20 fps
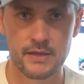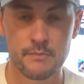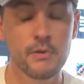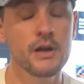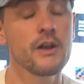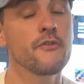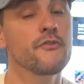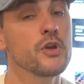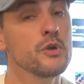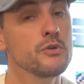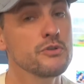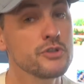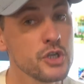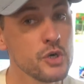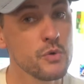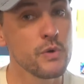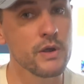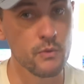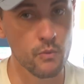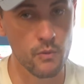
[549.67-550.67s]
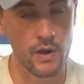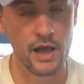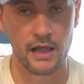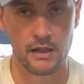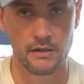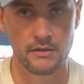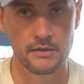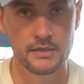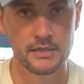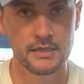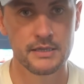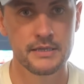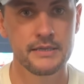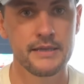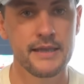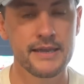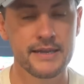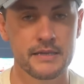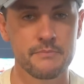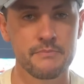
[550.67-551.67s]
But if you do it well,
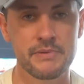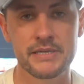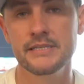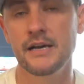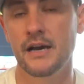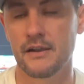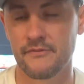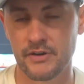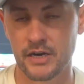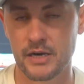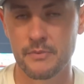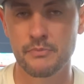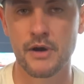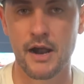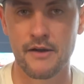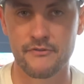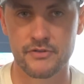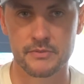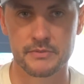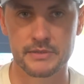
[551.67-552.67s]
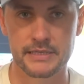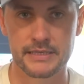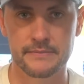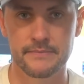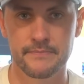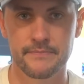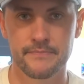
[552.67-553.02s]
it can be done very profitably.